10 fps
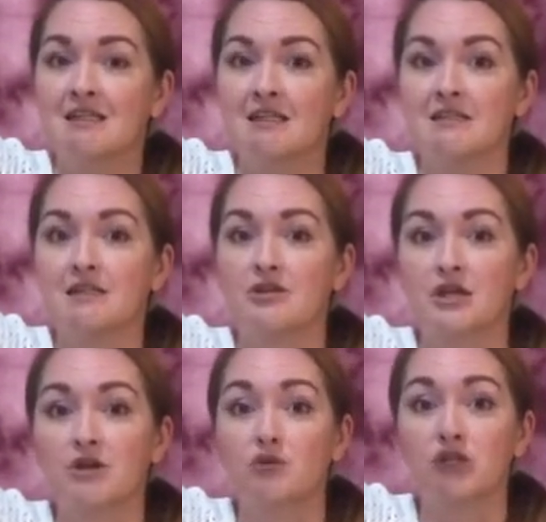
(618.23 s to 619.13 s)
until they
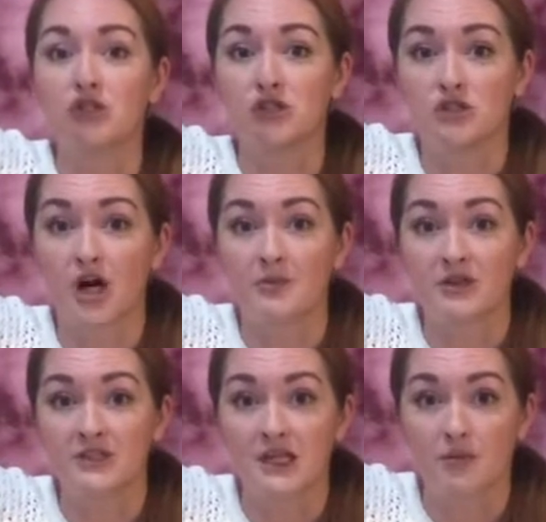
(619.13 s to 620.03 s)
could reach the top of the
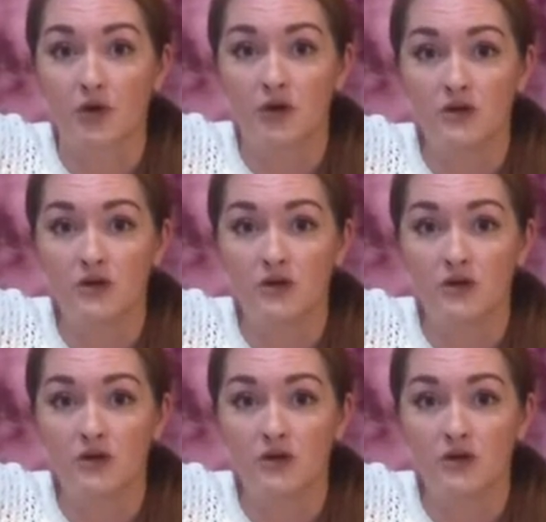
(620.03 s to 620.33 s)
table.